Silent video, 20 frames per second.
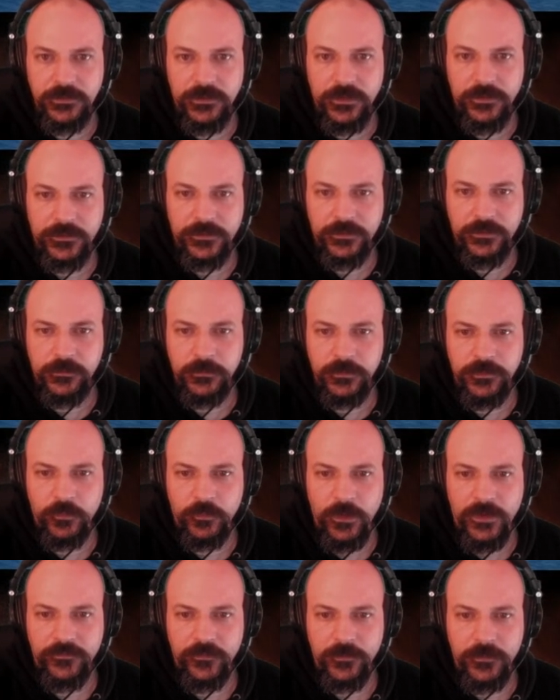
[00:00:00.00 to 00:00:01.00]
I think I'm going to move
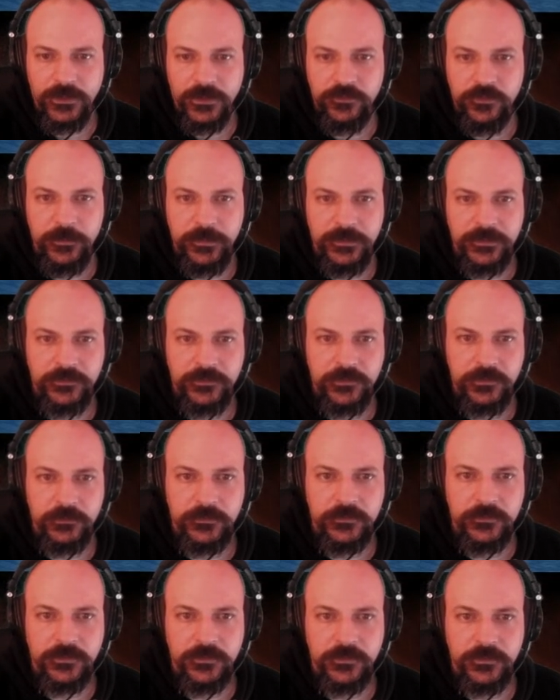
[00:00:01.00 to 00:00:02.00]
away from that Creeping Doom
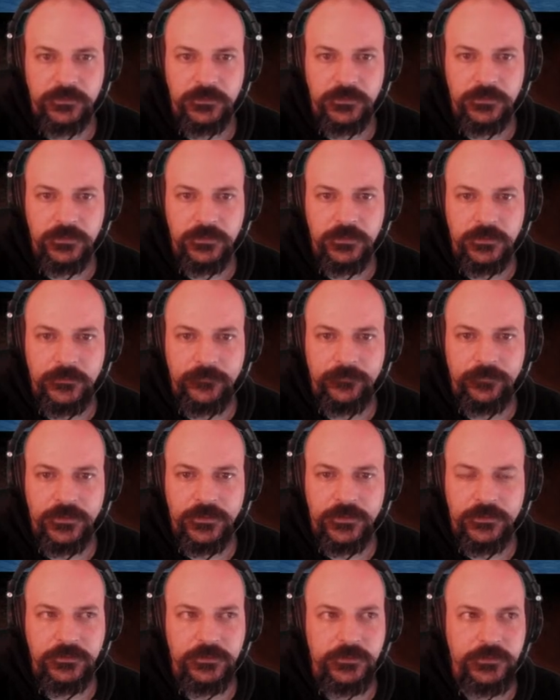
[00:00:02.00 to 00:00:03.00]
too.
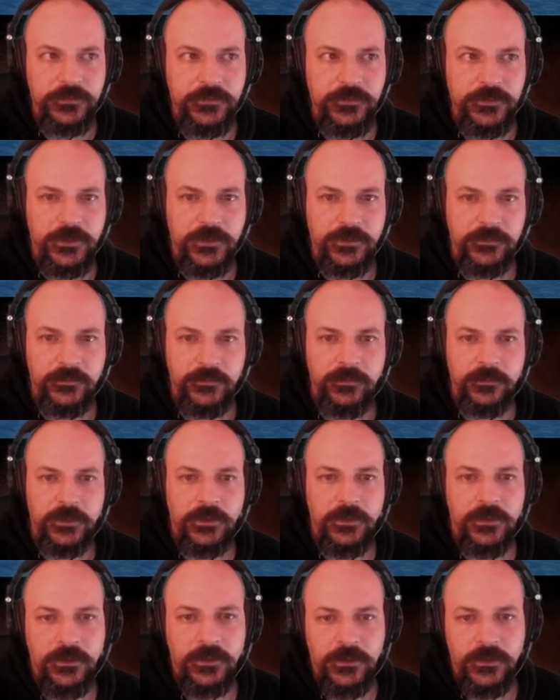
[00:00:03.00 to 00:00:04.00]
Let's just
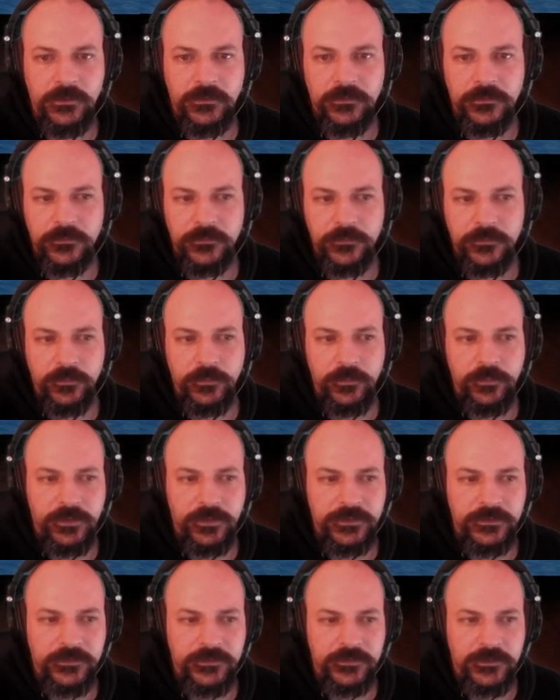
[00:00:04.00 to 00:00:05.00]

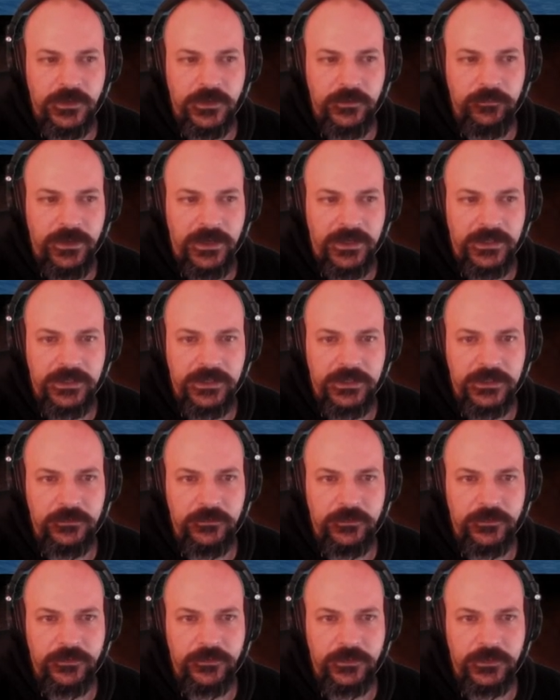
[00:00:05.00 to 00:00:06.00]
bring this guy back here,
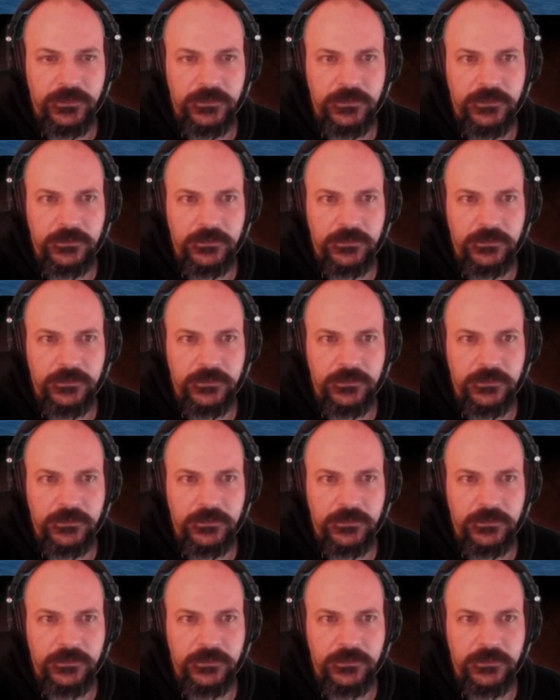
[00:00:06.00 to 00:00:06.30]
I think.